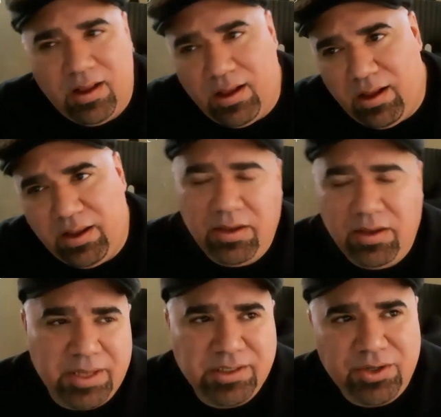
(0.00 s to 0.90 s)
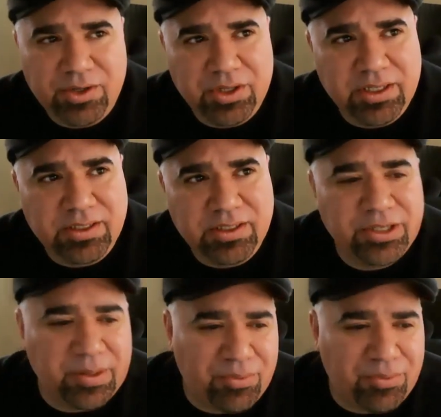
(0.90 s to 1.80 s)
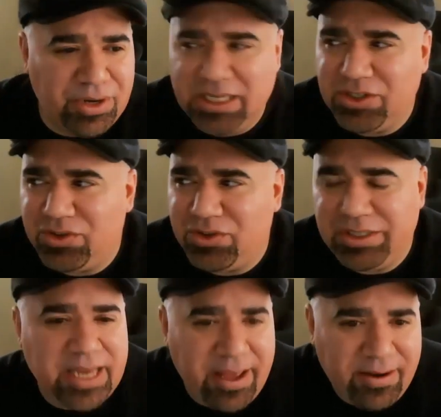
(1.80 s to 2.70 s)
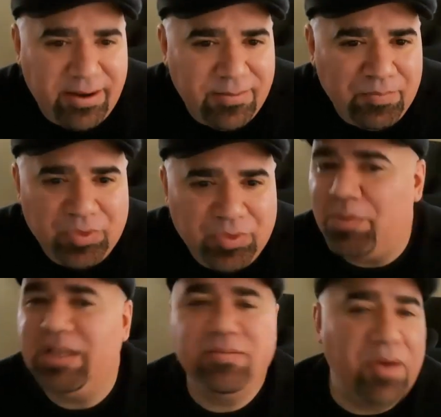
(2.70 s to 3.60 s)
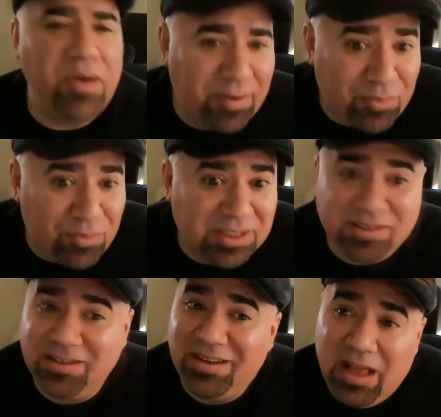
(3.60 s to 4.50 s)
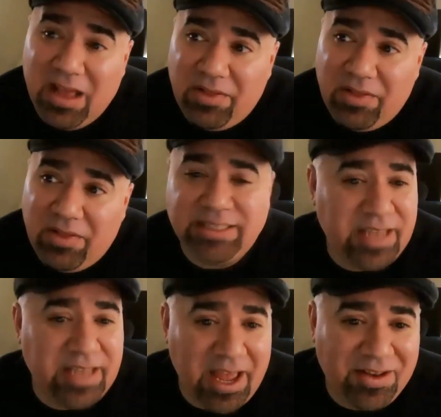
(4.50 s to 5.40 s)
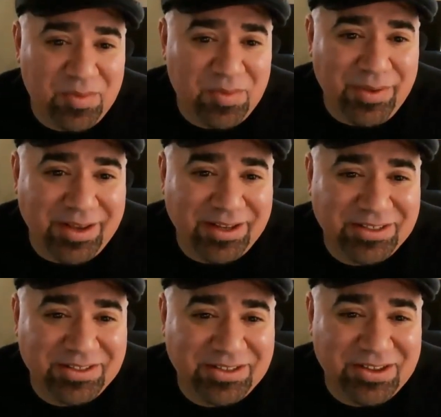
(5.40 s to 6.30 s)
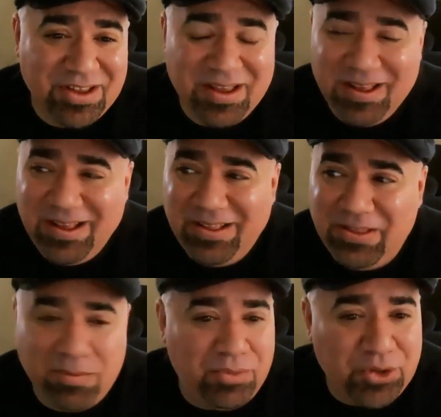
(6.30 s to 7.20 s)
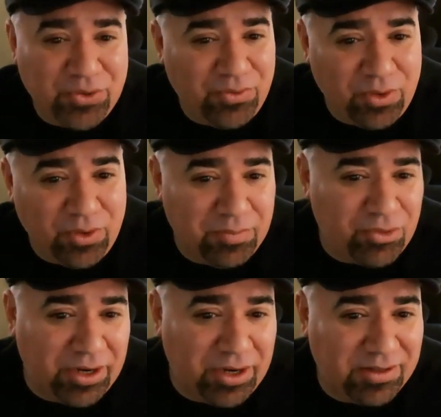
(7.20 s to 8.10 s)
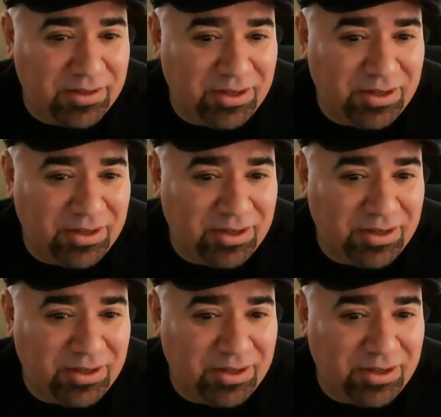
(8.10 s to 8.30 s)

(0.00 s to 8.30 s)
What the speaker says: It depends on who you listen to. The print industry's dead. Nobody's buying prints. That's sad to me because they're beautiful in print.